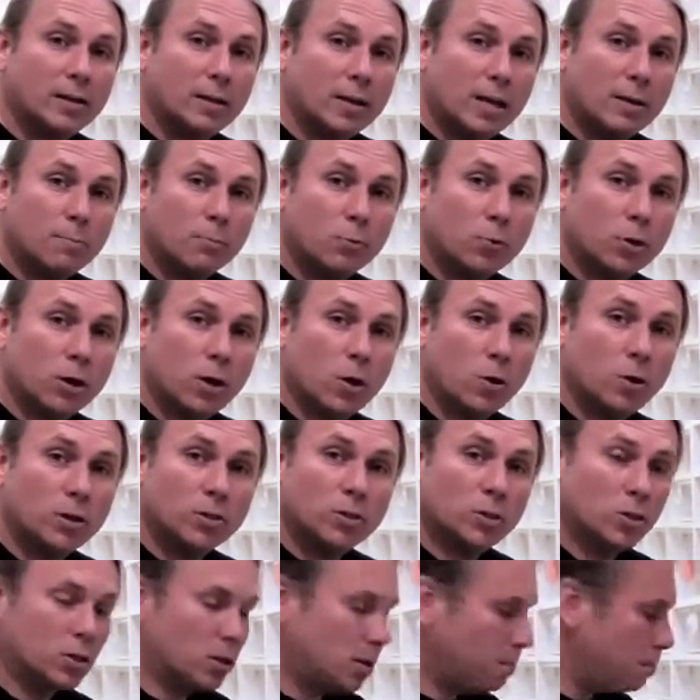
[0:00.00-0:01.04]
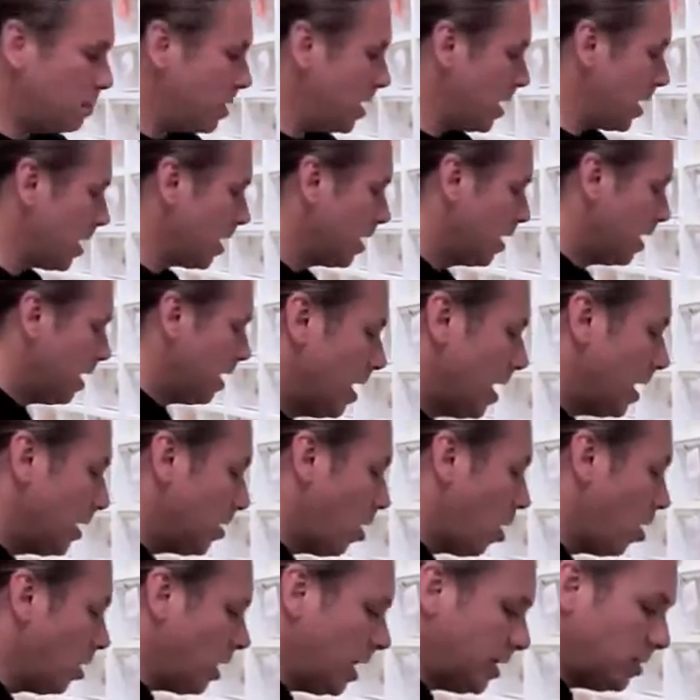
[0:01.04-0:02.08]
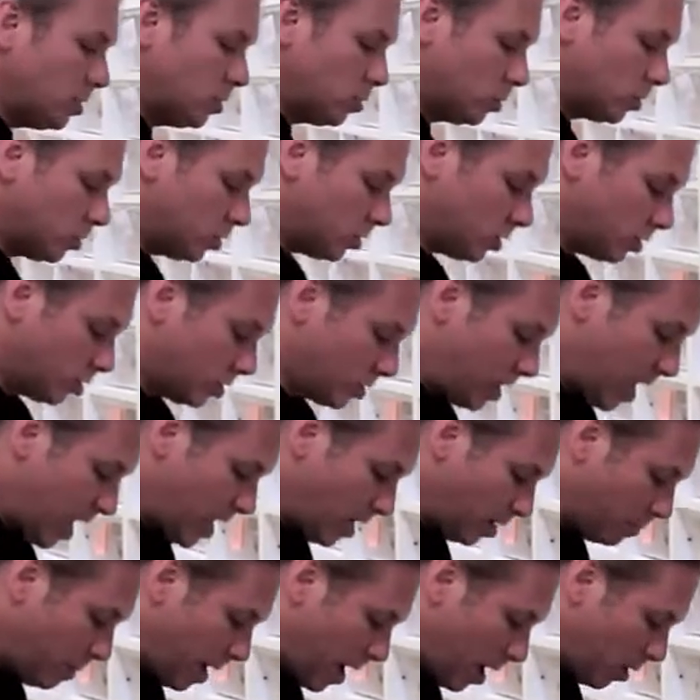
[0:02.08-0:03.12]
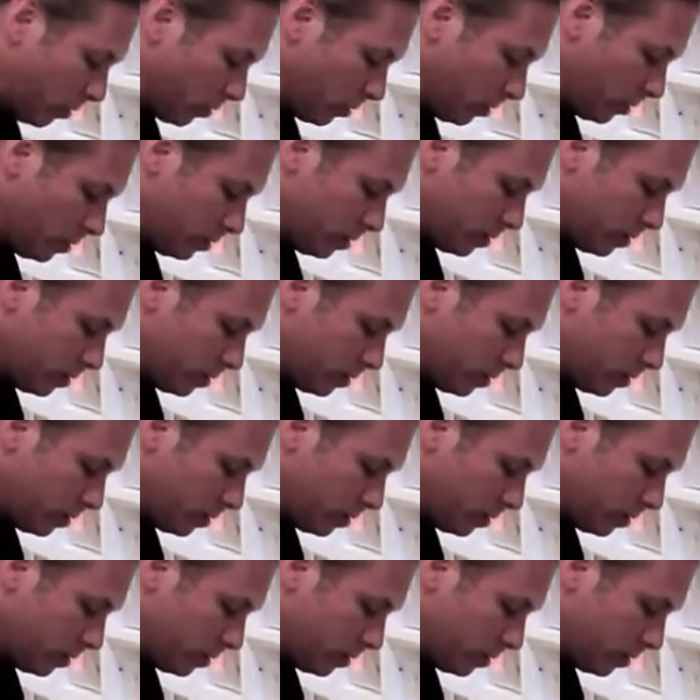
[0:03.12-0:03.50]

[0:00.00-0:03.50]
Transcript: embryo is going to be. And all I do is just take them out,